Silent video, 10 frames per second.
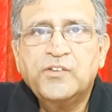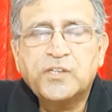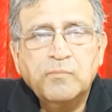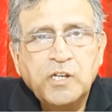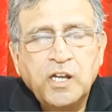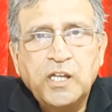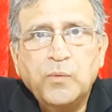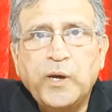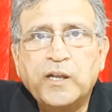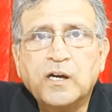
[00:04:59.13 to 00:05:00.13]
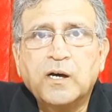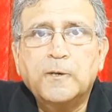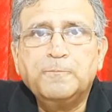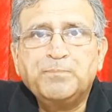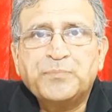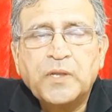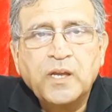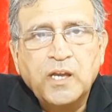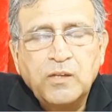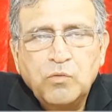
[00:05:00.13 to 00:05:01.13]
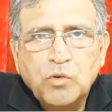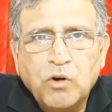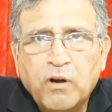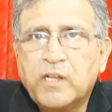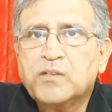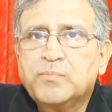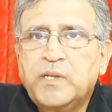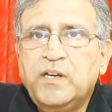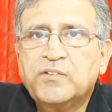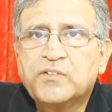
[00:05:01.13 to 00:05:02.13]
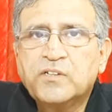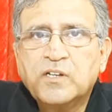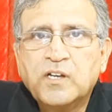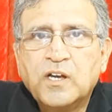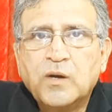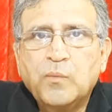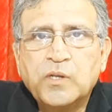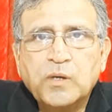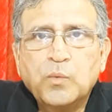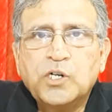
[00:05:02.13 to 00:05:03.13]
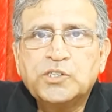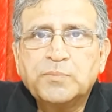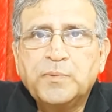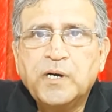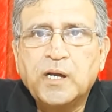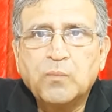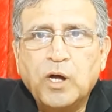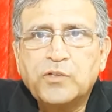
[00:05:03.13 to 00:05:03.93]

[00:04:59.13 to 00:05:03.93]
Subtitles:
Similarly, when a Hindu god is pleased with a worshipper and